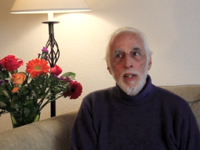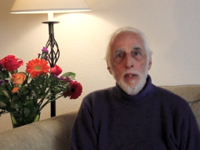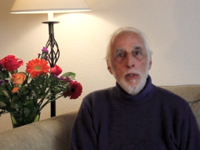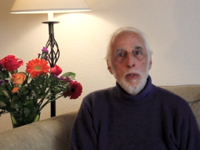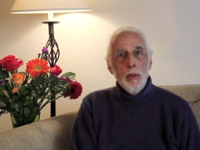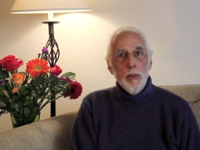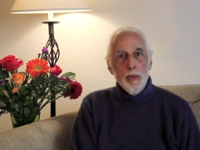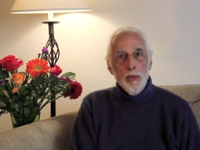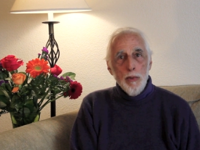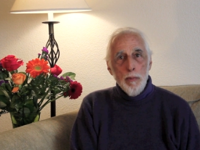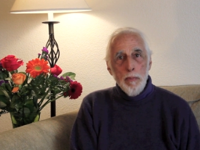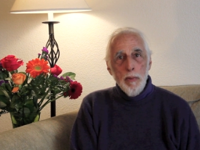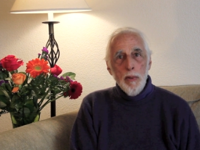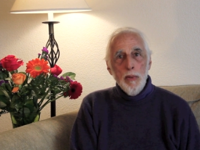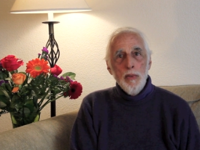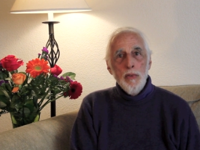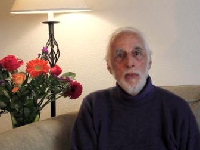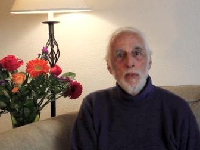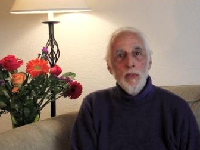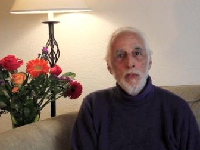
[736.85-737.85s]
you're
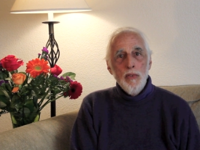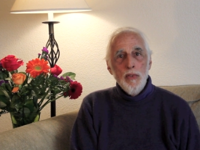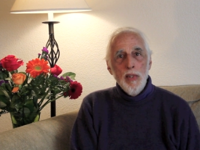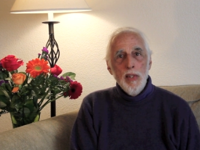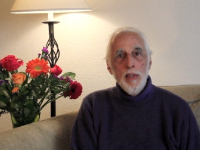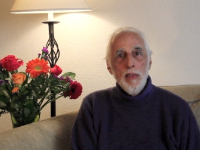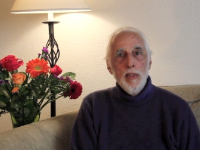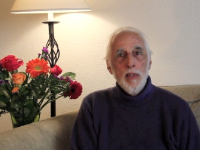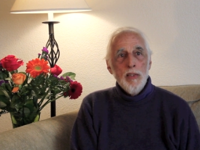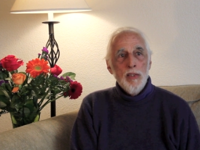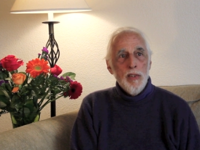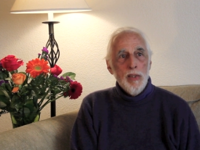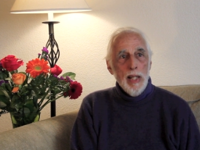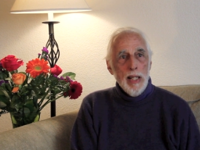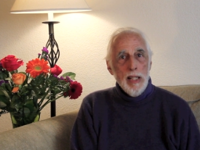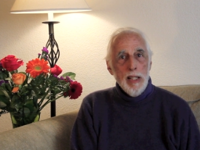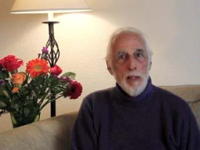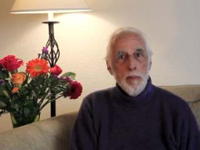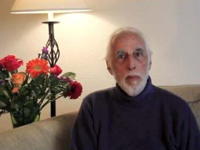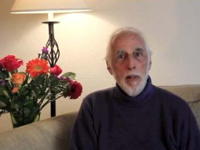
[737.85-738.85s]
supposed to see this
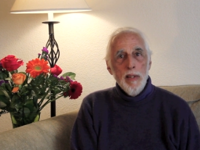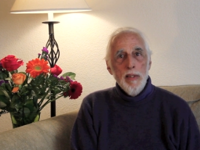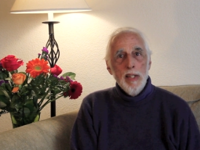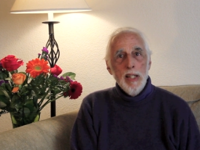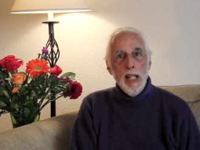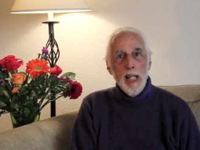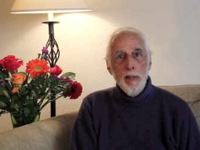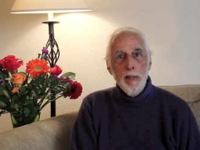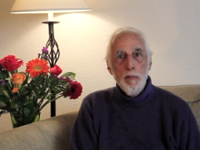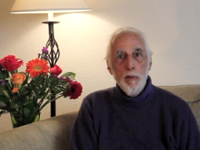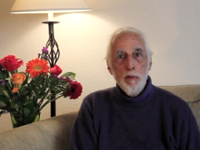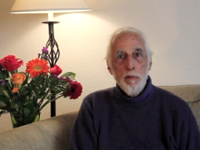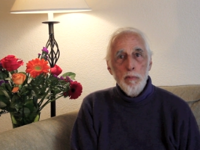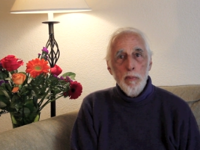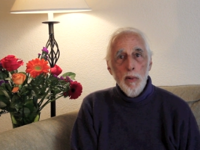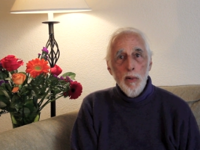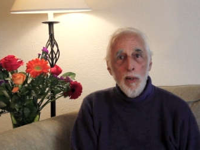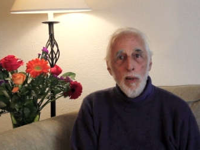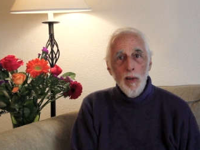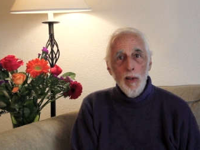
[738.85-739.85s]
lady by the name of
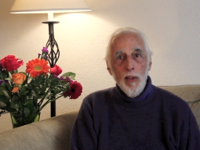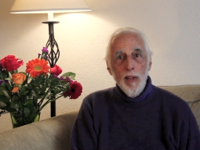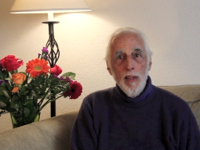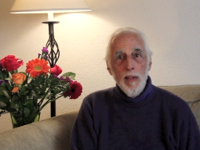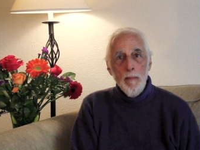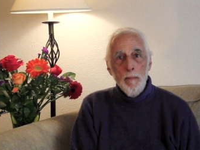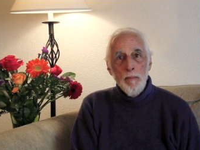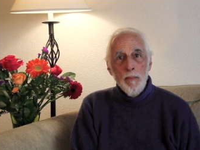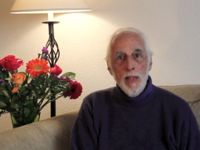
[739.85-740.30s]
Pearl.